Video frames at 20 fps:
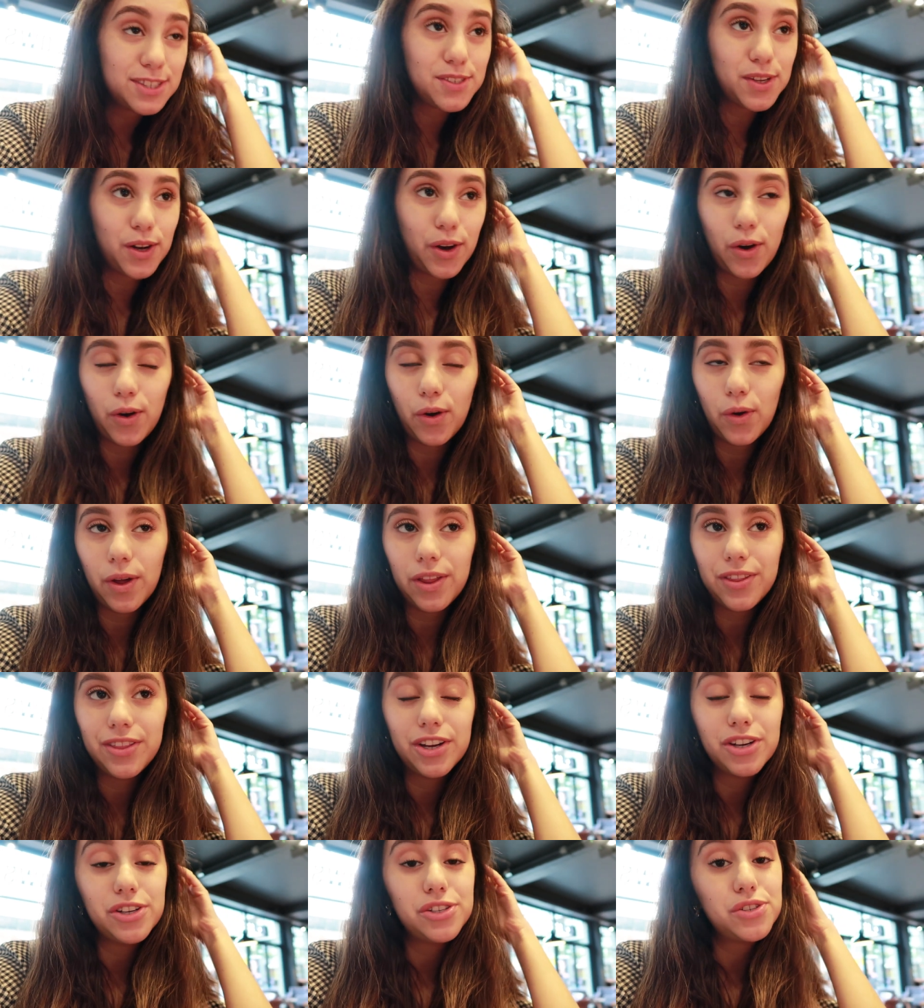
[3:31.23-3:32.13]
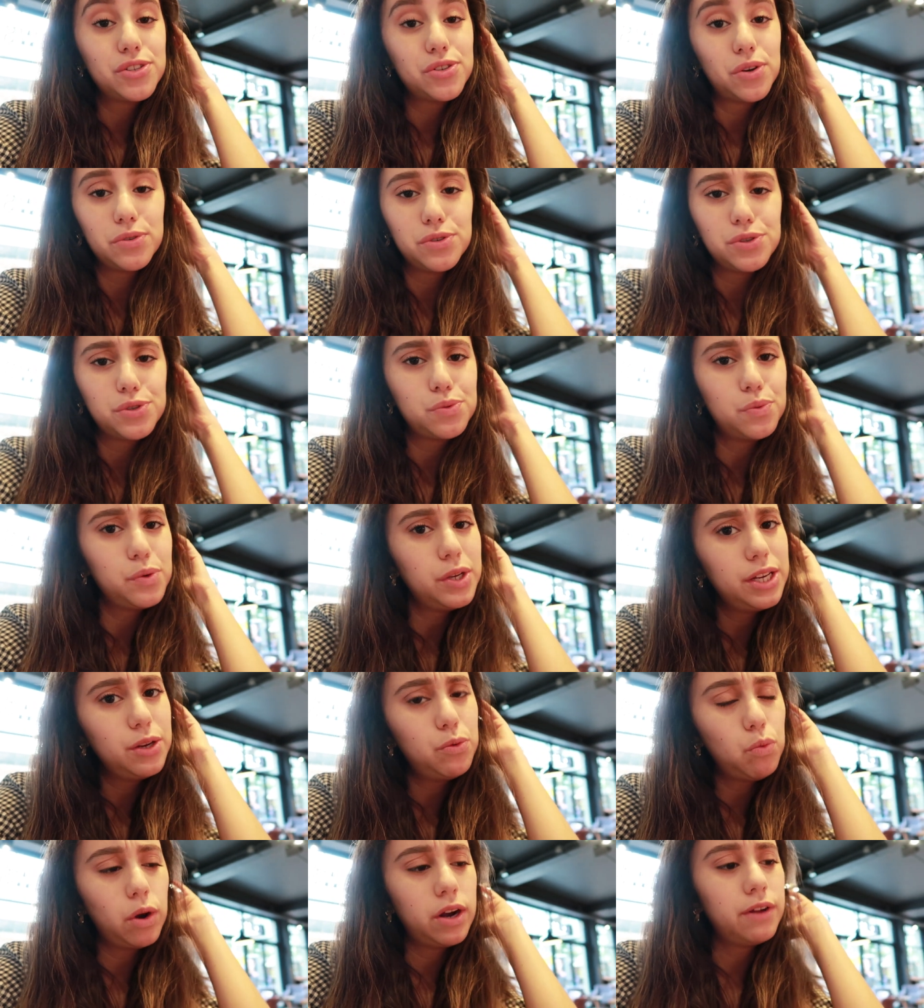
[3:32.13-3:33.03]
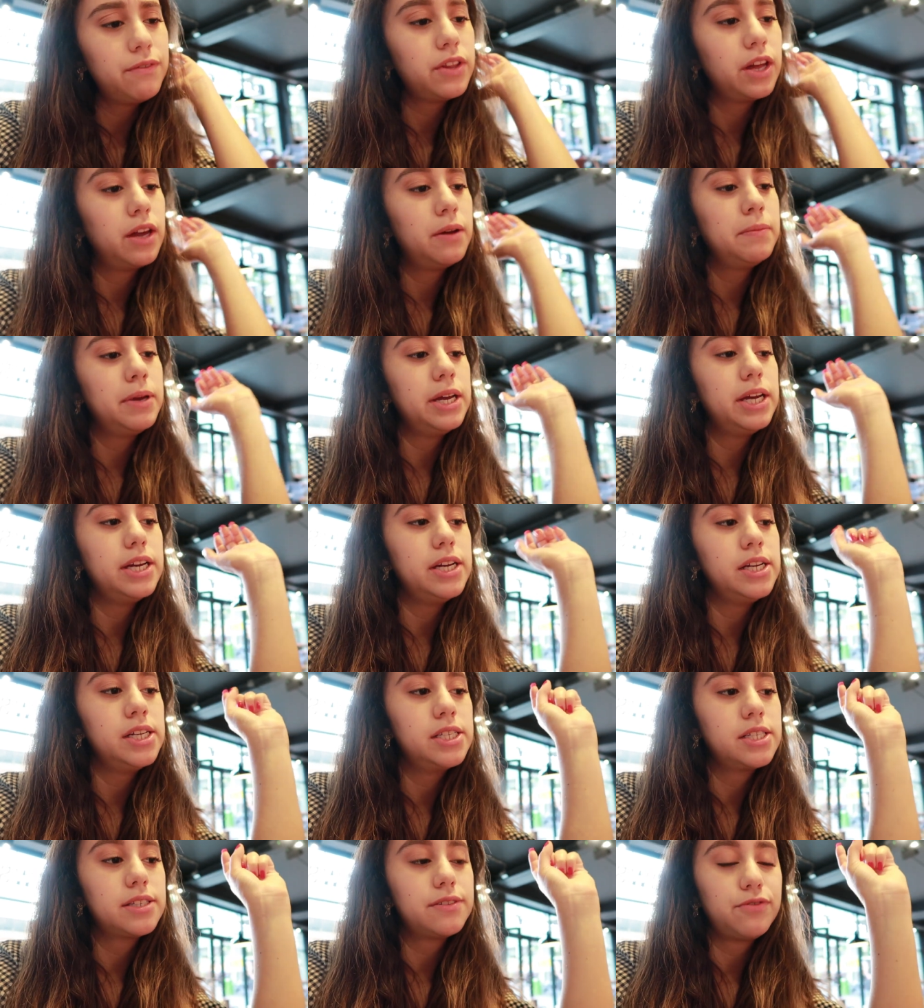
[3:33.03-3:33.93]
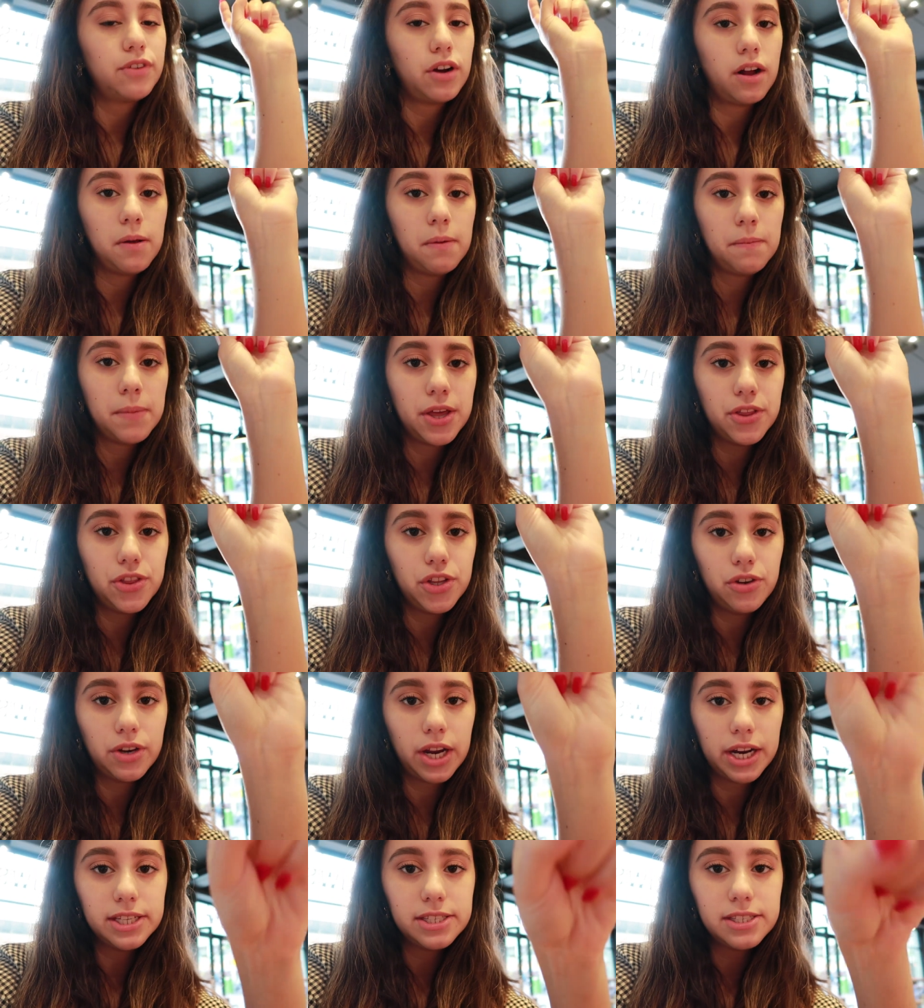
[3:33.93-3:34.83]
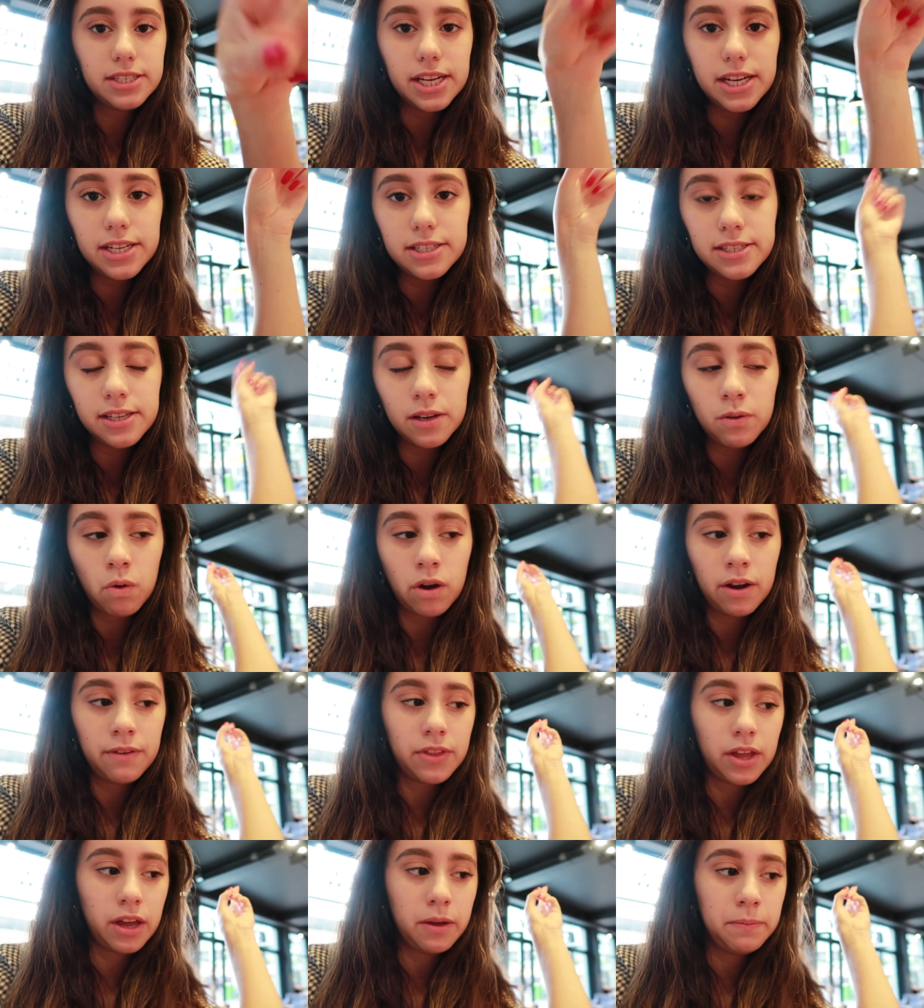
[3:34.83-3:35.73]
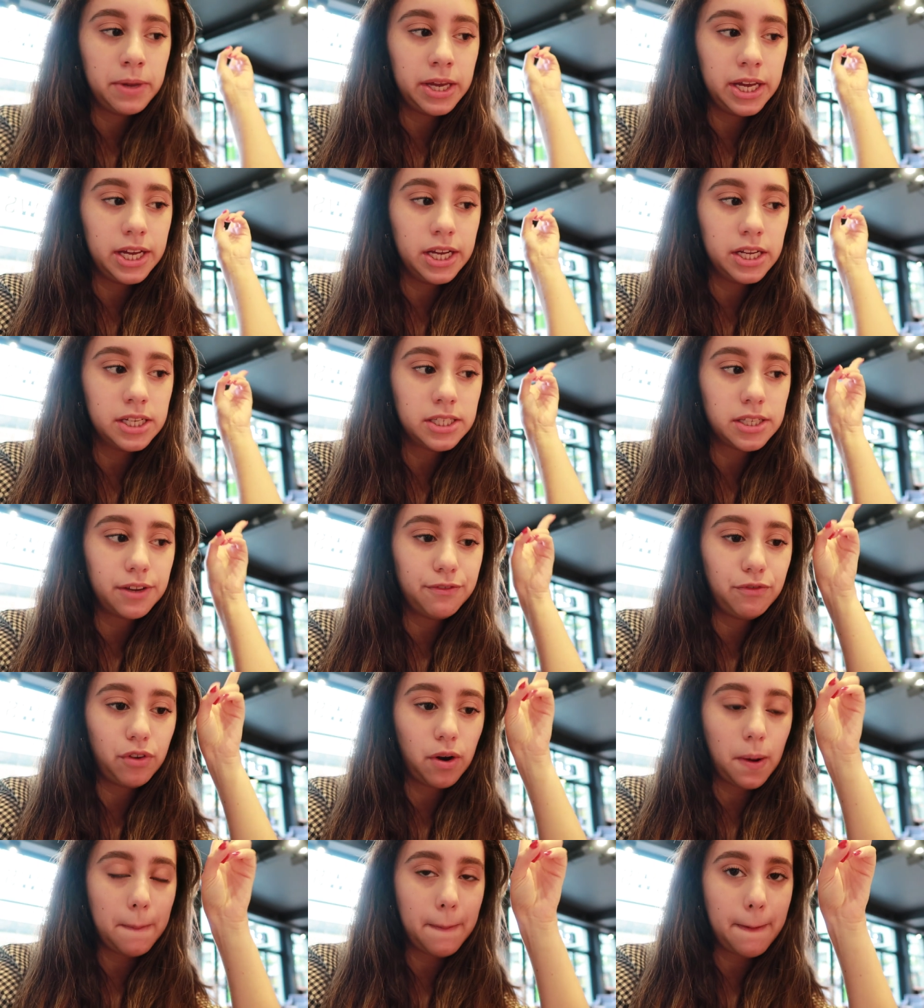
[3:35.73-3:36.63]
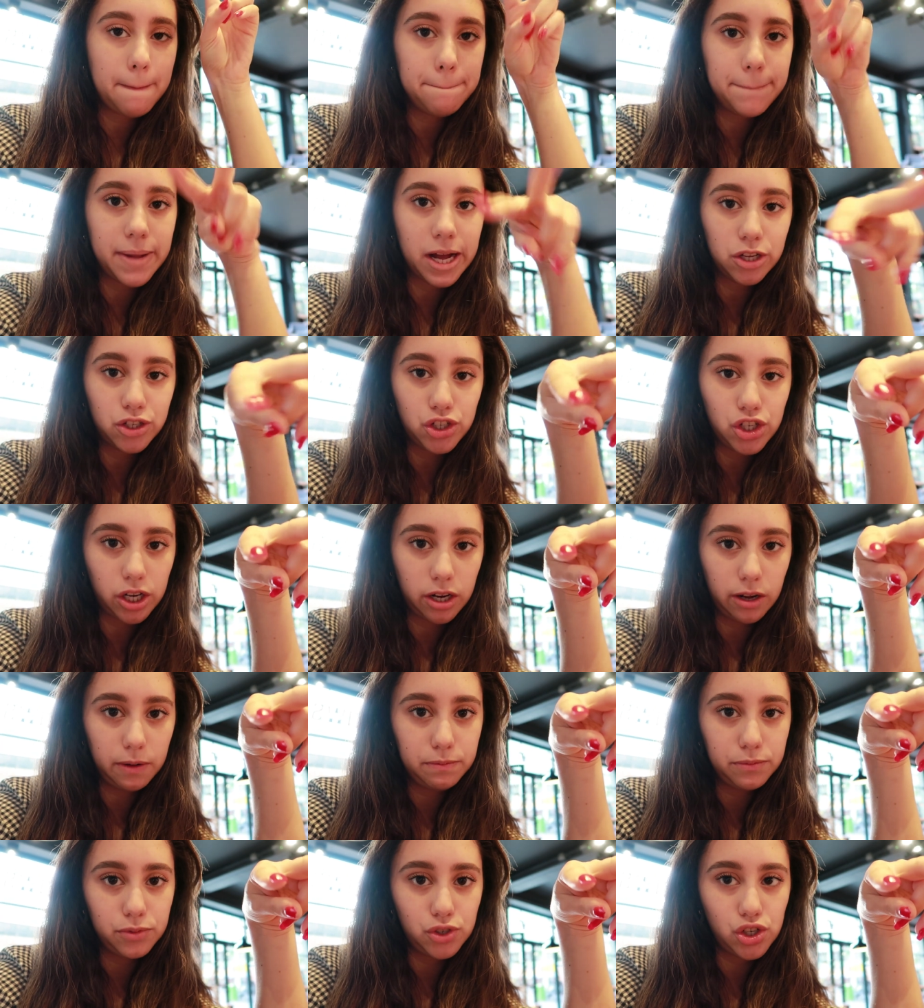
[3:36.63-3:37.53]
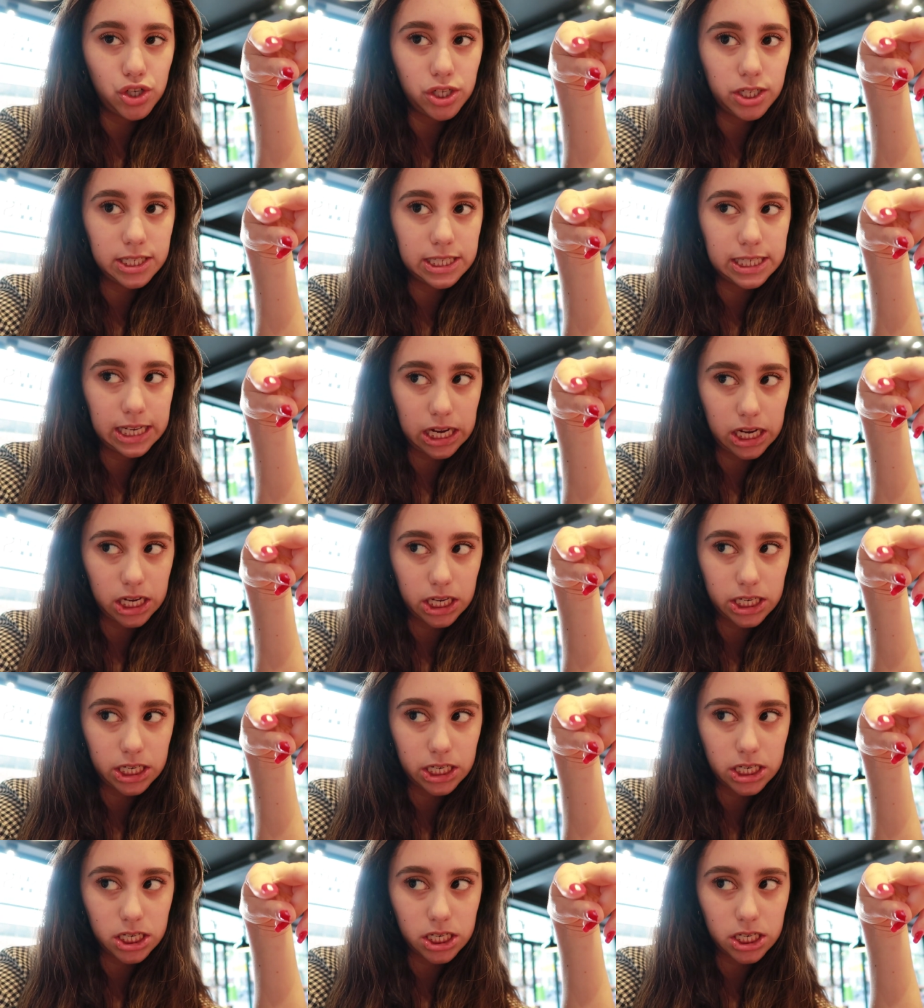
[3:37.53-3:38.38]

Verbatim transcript: So they're so sweet. One of them is from the United States and one of them is from Belgium, she said.